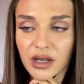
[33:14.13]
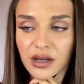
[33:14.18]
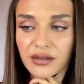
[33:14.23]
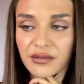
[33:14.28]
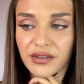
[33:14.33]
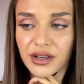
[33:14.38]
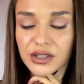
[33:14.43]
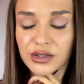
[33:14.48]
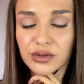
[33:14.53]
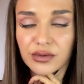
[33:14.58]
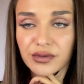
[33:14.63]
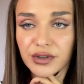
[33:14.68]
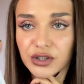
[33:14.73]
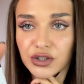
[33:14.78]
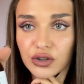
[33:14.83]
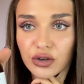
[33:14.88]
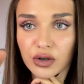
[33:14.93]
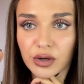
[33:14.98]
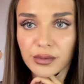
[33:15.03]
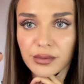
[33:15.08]
They do the
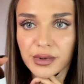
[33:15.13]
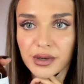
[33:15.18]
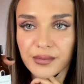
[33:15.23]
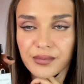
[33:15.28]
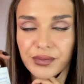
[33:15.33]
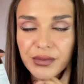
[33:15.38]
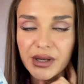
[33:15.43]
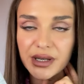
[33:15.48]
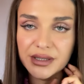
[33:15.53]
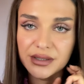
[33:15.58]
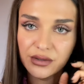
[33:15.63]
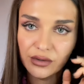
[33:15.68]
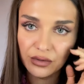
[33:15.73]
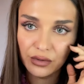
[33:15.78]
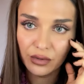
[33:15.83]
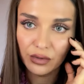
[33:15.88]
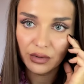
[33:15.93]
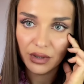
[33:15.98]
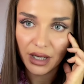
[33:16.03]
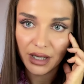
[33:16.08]
job. As
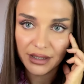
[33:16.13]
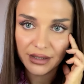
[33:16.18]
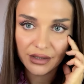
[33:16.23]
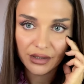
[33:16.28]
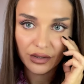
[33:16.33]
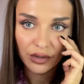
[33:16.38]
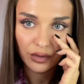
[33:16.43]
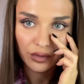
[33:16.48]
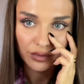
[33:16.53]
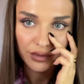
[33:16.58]
you guys know,